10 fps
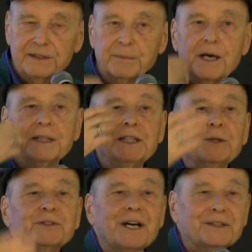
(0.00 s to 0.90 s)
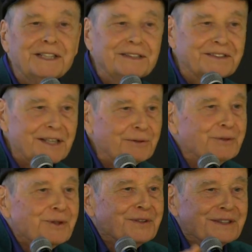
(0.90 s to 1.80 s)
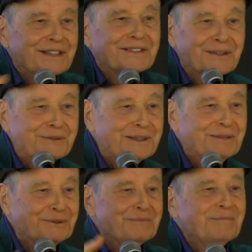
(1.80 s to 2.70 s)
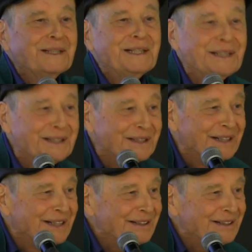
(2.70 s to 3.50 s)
The body knows how to heal itself, of course it does, otherwise it wouldn't be here.